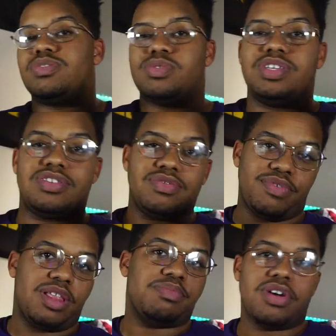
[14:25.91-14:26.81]
we
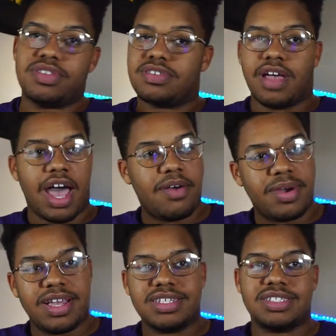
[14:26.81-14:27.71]
developed all these
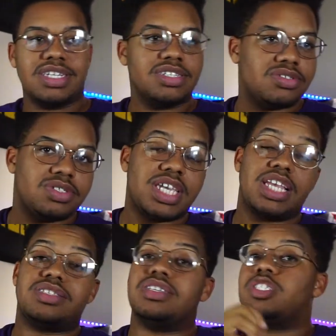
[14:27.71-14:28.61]
highways and
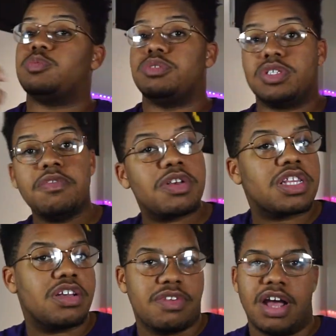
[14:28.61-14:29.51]
interstates
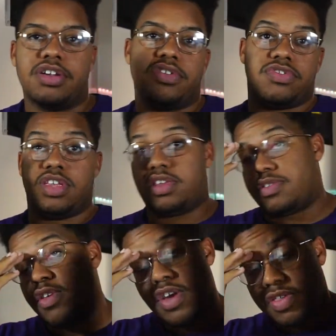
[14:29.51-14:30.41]
specifically around our cities